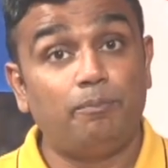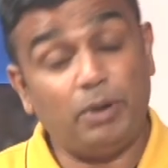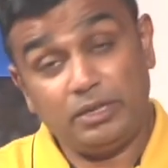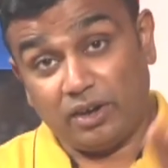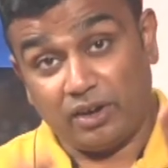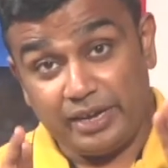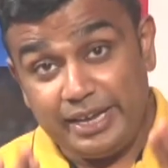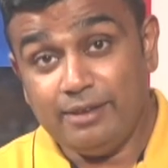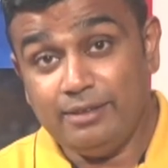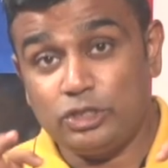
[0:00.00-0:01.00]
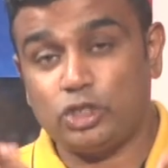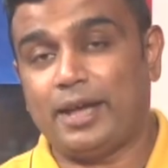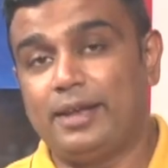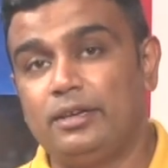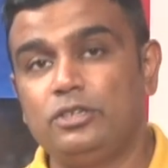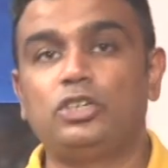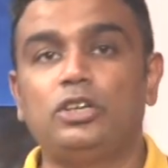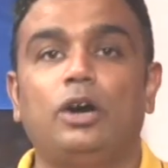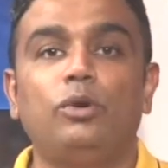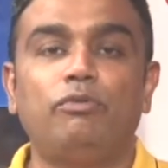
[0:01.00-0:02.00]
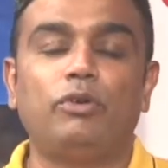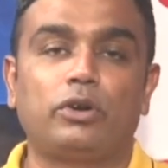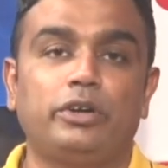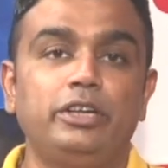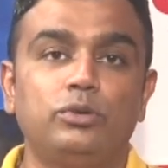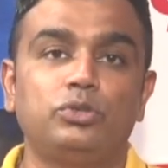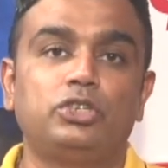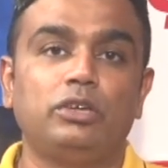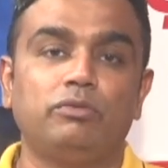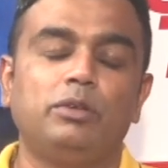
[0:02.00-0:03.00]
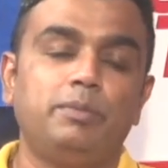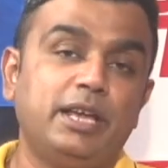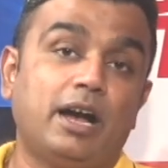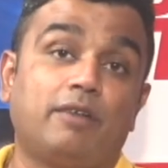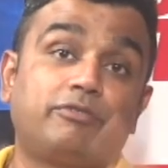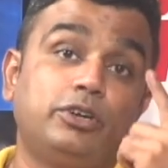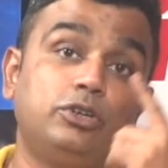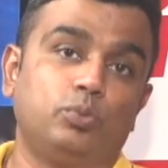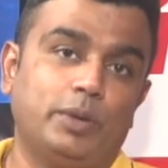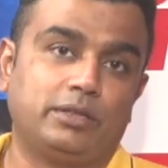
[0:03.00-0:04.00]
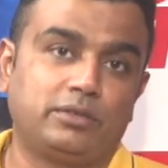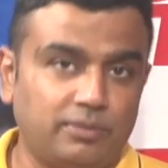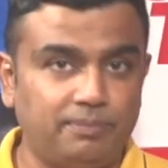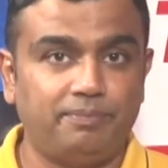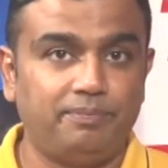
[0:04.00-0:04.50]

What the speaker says: But the real challenge now for Rinku Singh will be after 12th.